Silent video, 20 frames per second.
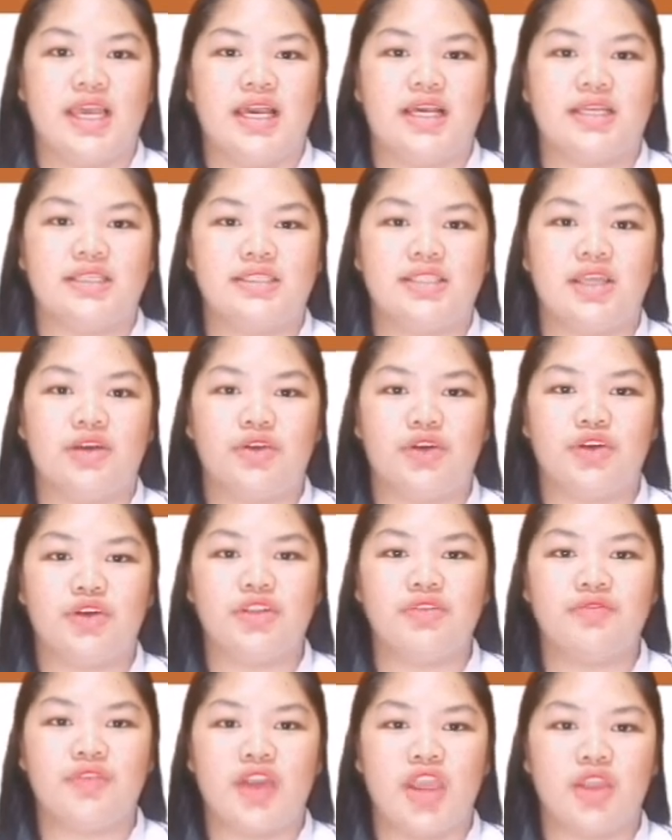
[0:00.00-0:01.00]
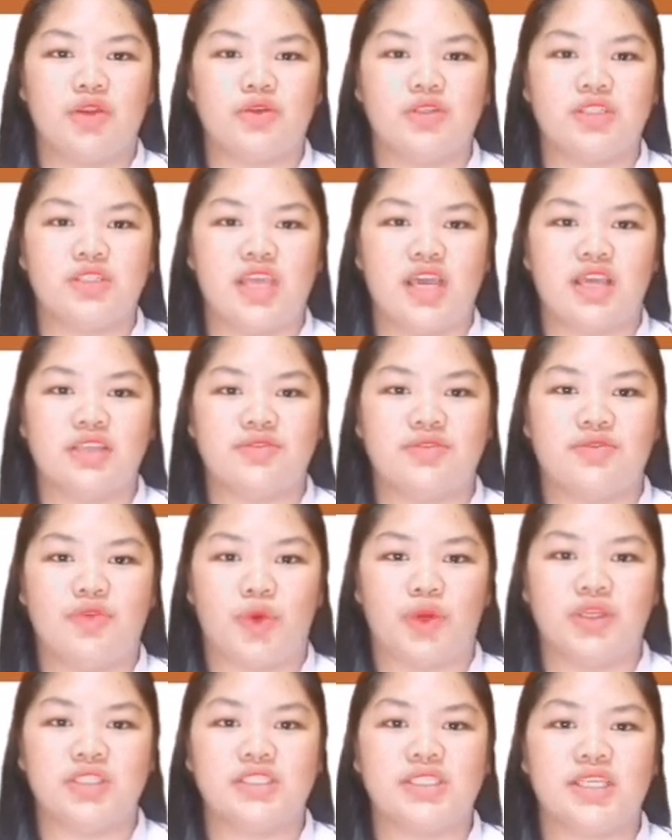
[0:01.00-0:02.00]
as the coronavirus has
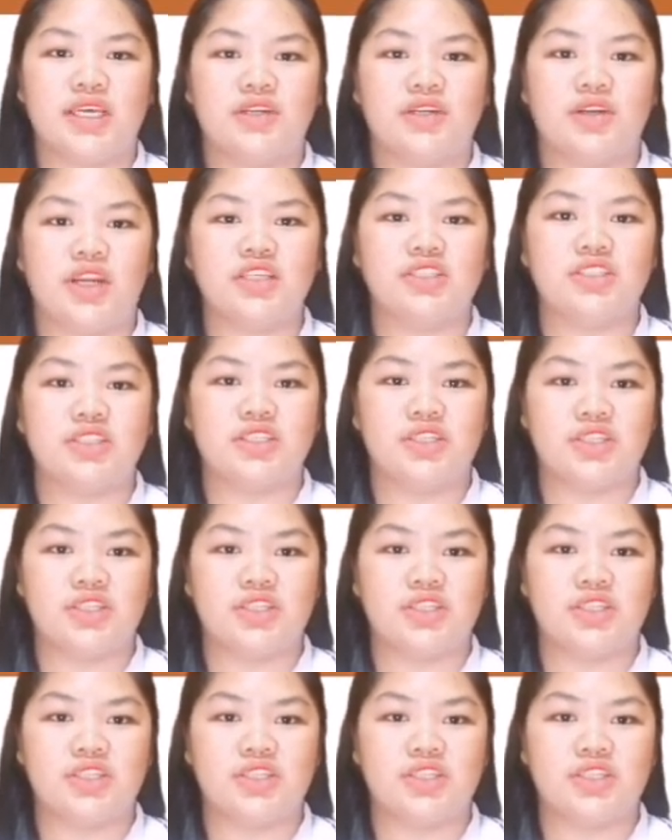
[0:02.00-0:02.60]
forced a rush